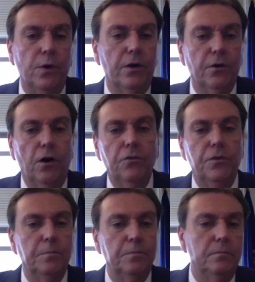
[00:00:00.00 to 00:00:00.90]
growth
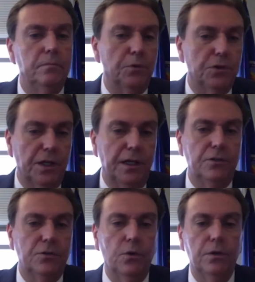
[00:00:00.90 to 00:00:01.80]
and proceeding
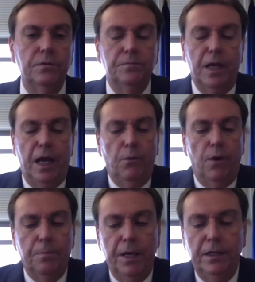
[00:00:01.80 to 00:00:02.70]
toward
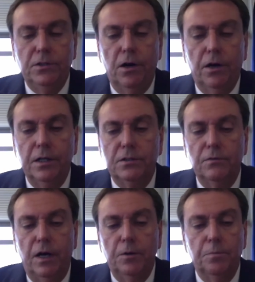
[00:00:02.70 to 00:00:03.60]
AYP targets of
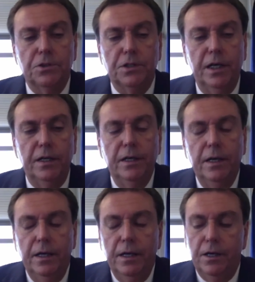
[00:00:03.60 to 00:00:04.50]
100%,
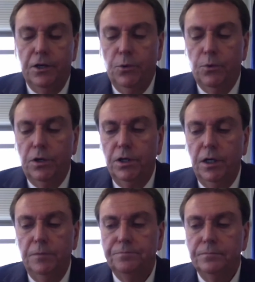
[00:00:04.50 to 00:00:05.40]
you were
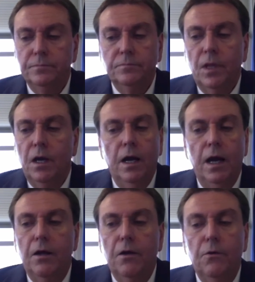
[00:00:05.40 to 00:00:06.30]
good.
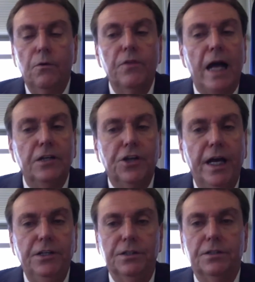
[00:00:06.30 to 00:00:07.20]
Oh, that
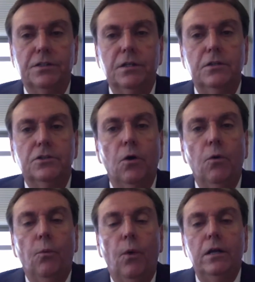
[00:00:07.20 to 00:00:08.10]
changes.
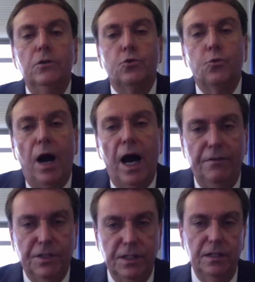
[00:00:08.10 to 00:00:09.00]
So what
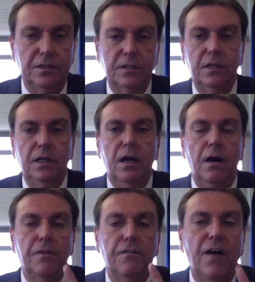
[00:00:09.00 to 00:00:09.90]
drives us
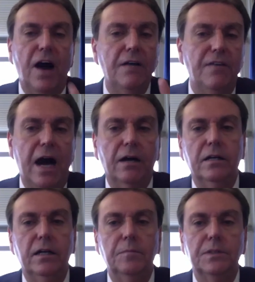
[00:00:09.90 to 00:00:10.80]
of the 5
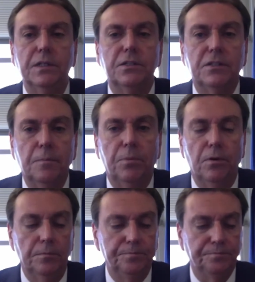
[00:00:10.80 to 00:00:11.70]
outcomes is
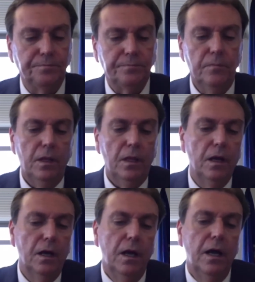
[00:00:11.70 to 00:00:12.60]
simple.
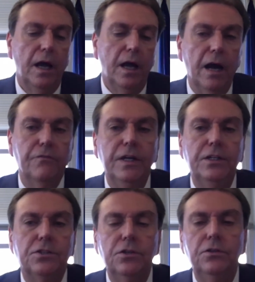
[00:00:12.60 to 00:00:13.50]
Every
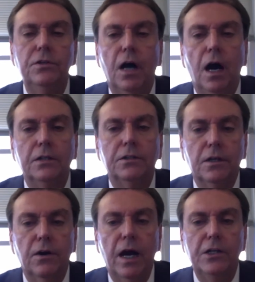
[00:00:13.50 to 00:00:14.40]
student ought to
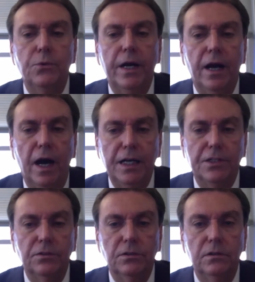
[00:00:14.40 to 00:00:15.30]
graduate high
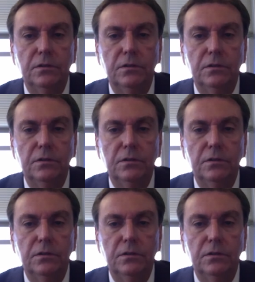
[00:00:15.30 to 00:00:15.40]
school.